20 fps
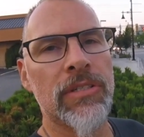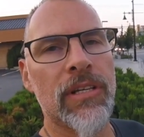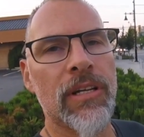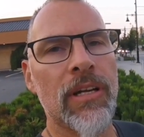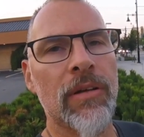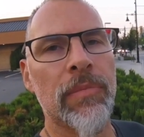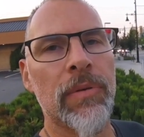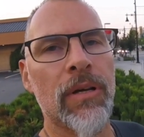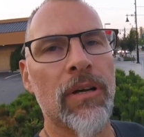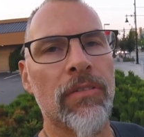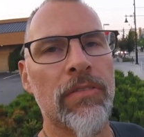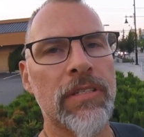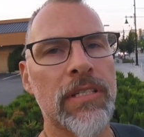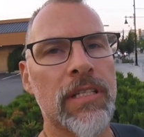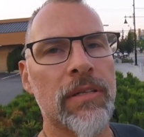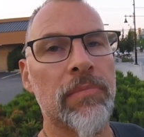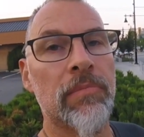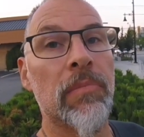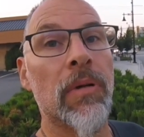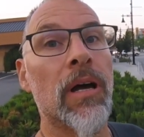is going to be
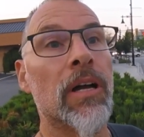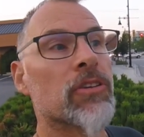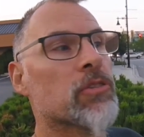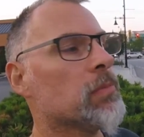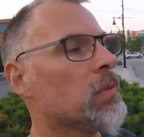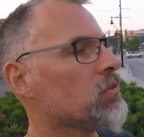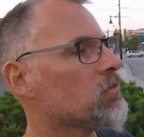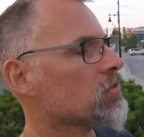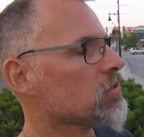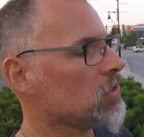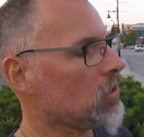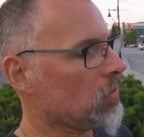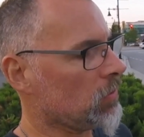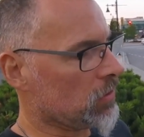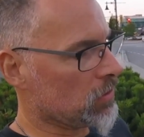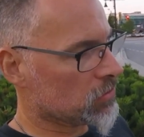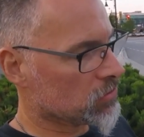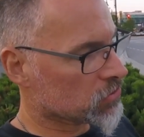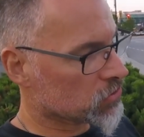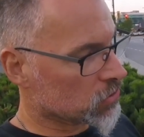obviously much, much
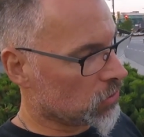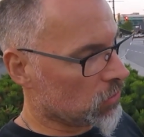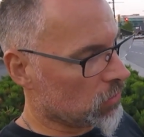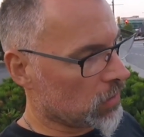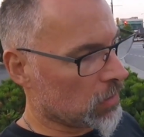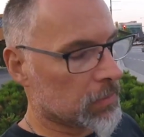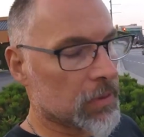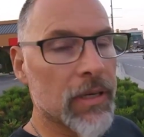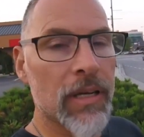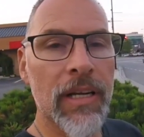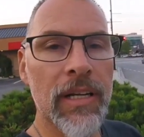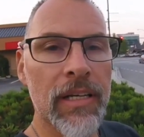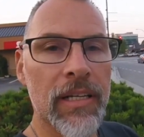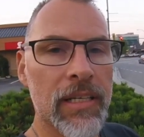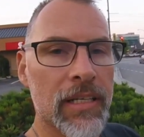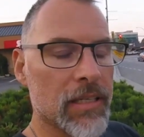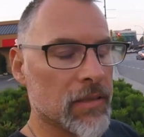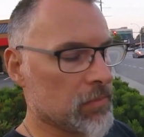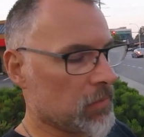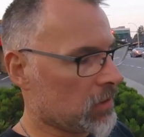slower. So I'm going to
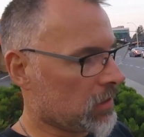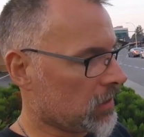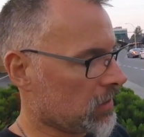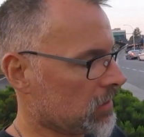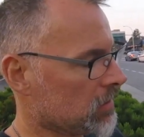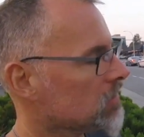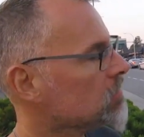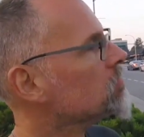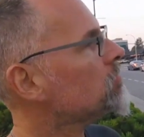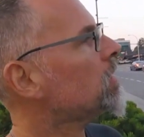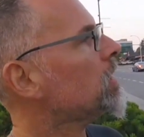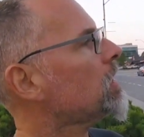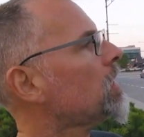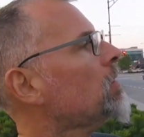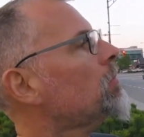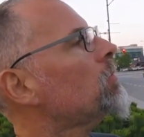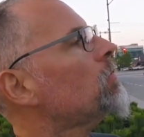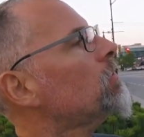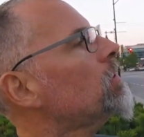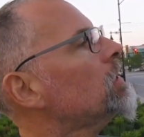need my
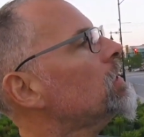cable